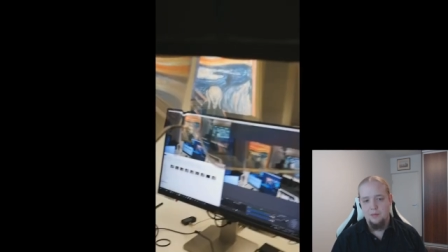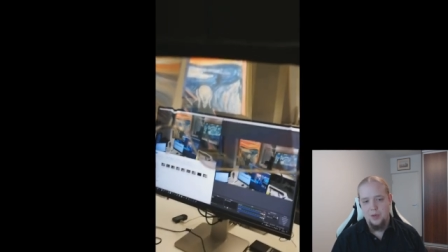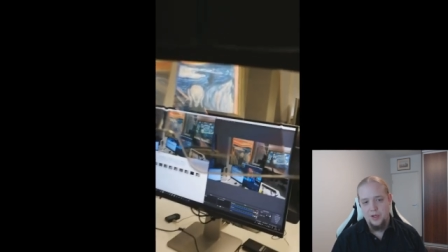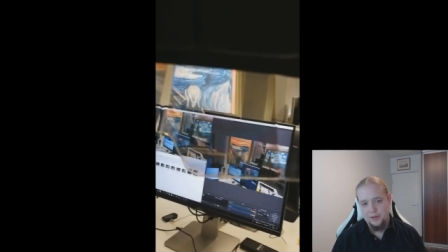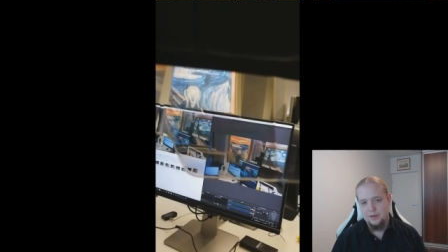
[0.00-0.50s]

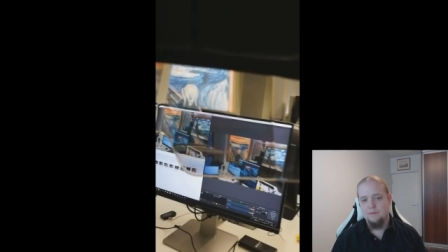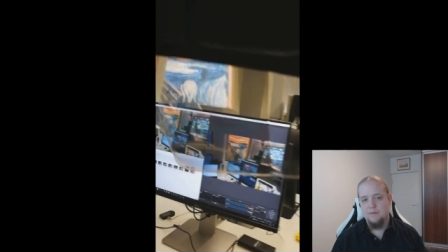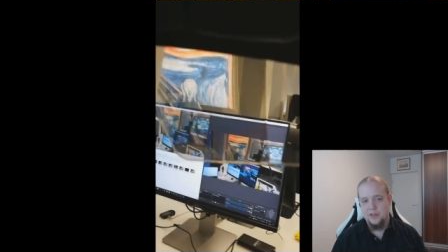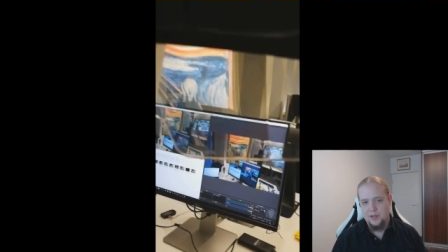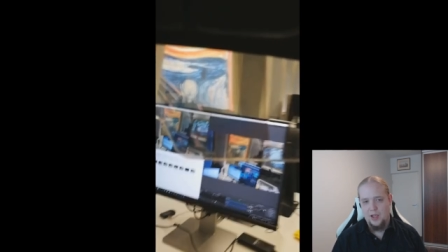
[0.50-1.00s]
But
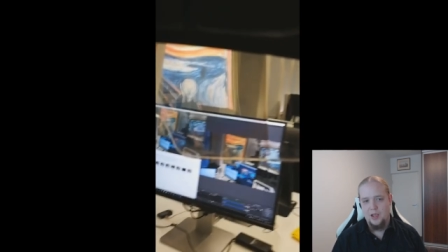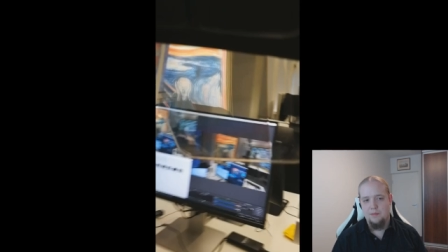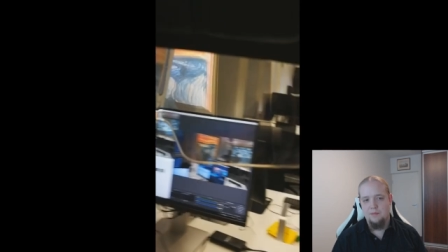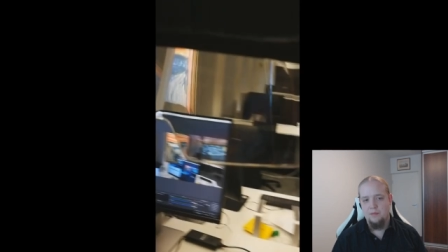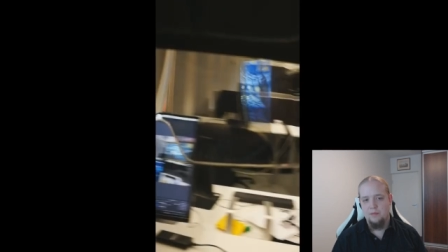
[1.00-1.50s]
the
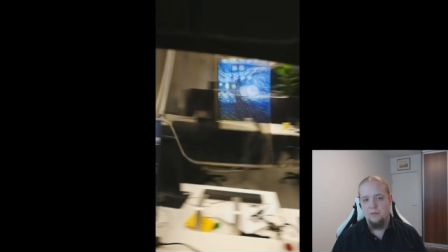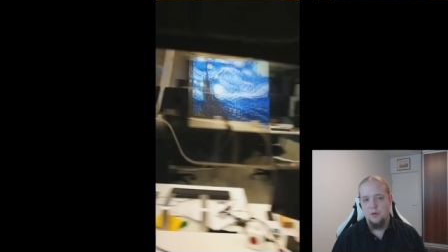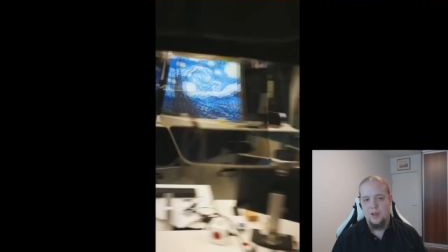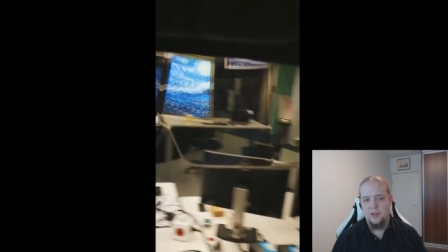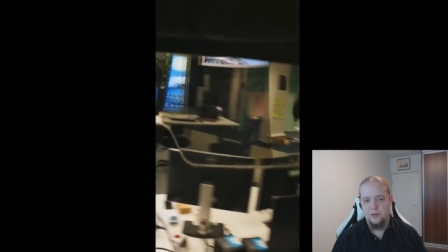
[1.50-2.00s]
same
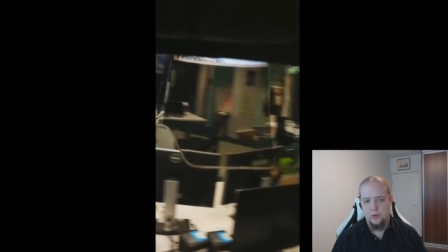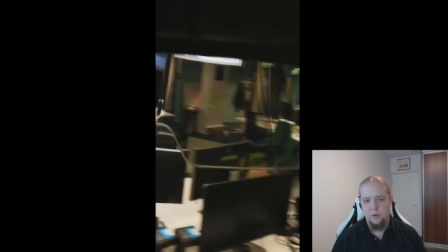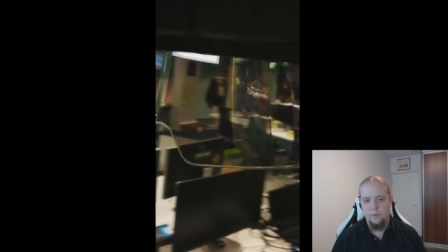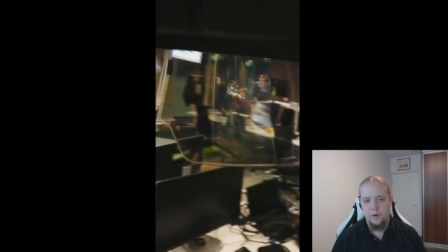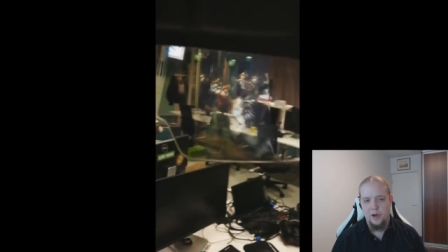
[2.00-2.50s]
remains
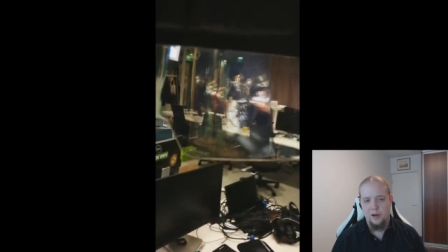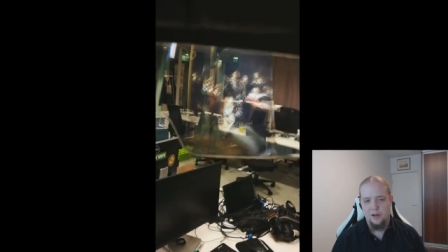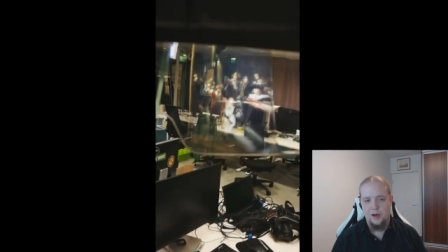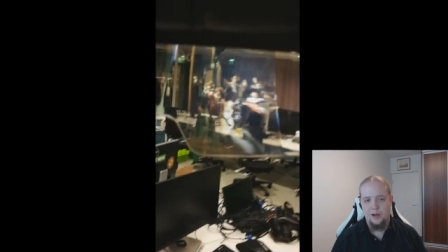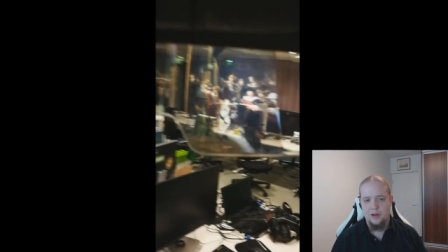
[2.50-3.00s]
true for
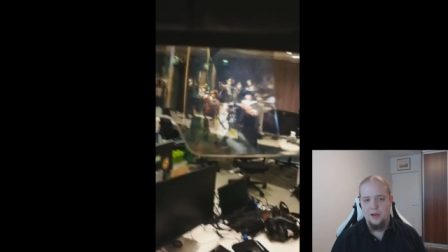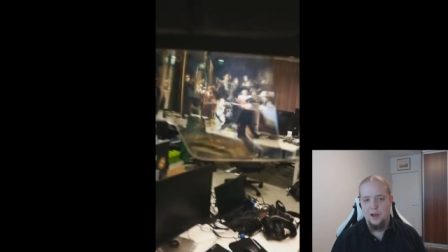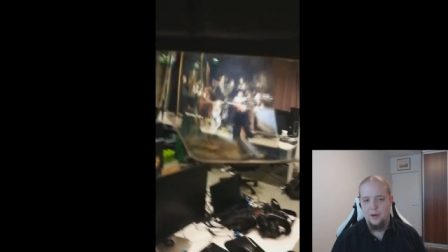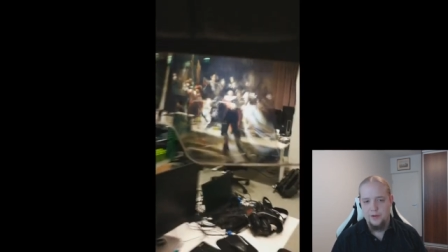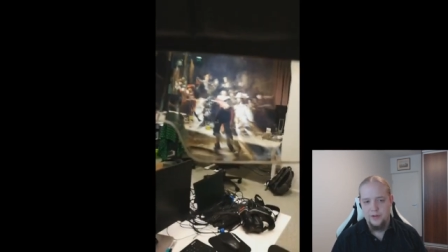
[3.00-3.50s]
dark
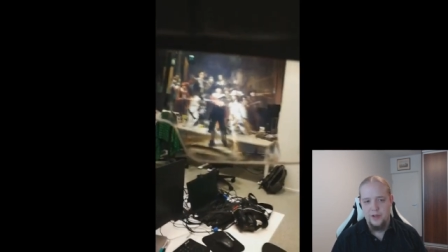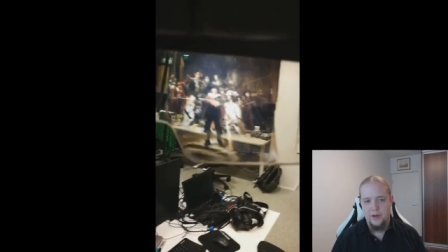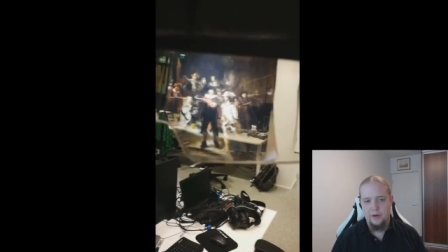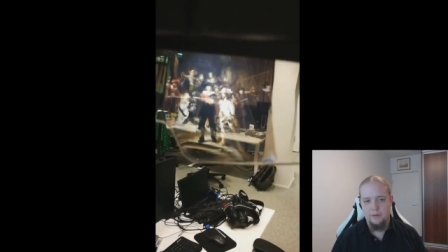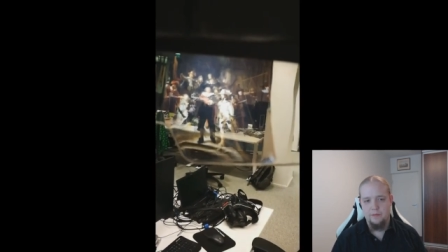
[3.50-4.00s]
colors
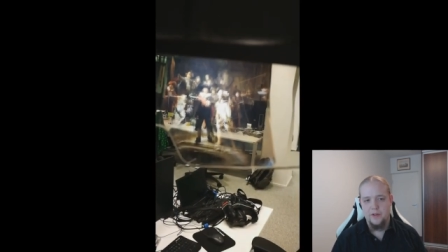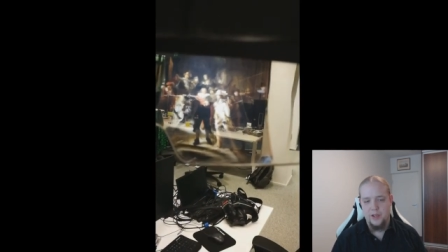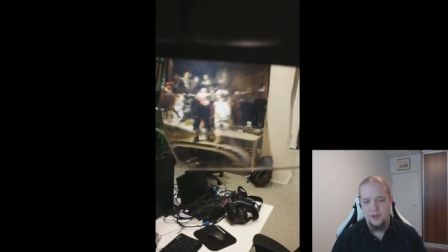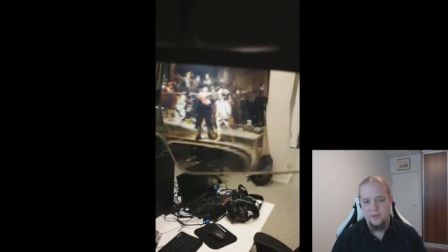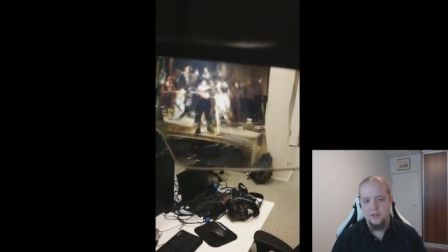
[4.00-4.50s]
here, the
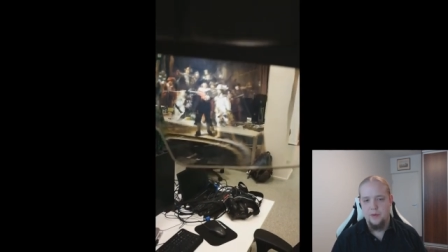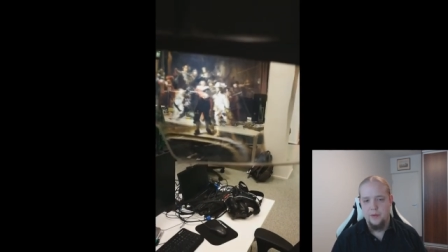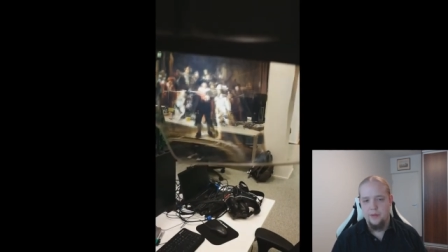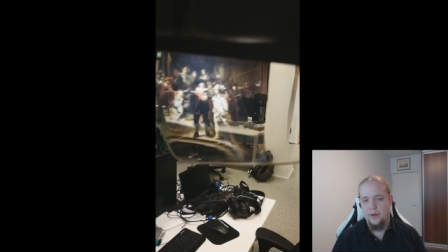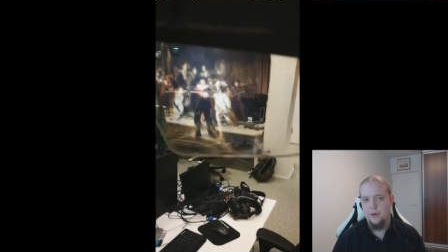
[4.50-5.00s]
same as
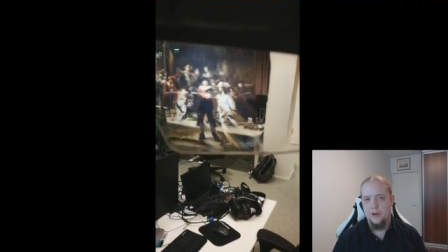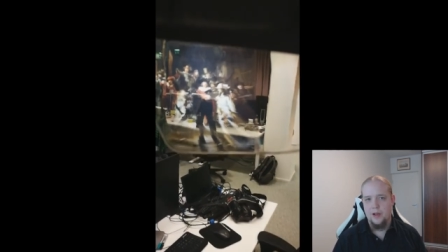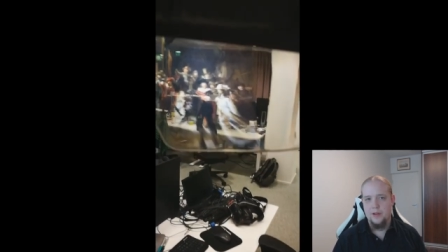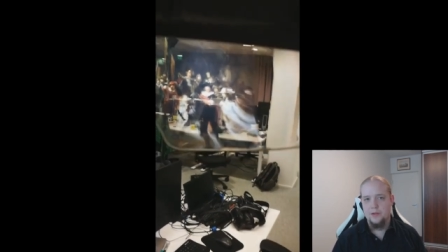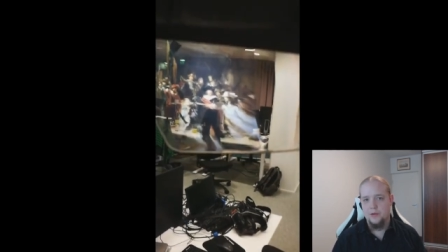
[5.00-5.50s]
with the
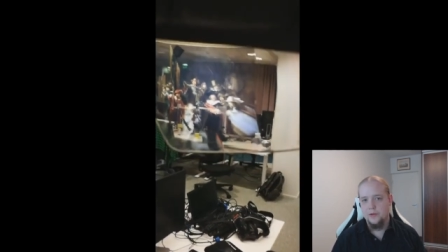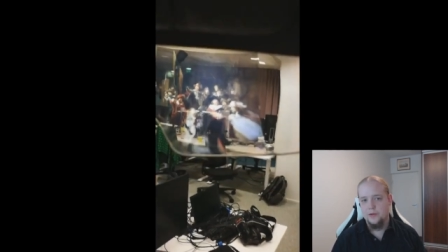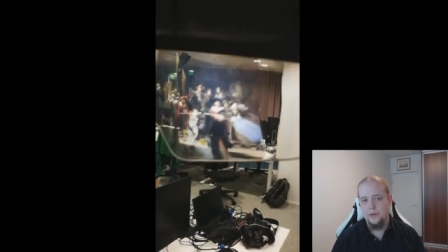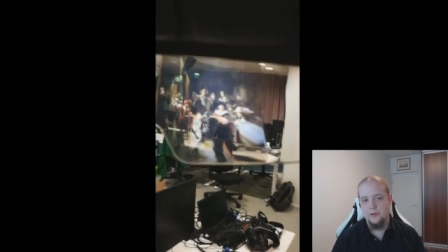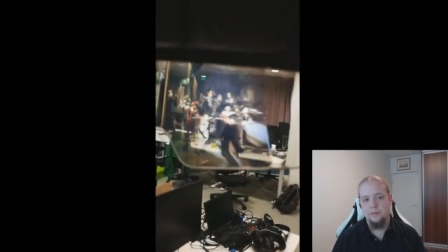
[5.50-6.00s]
HoloLens
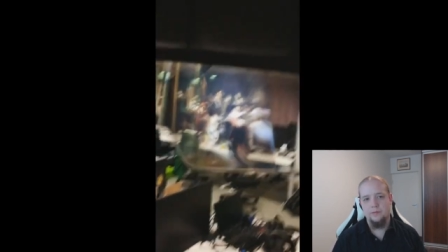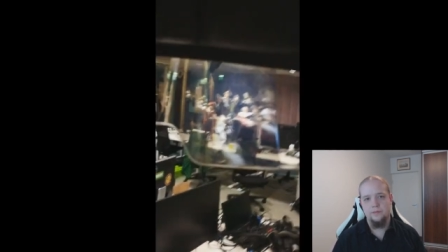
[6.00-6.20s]
also.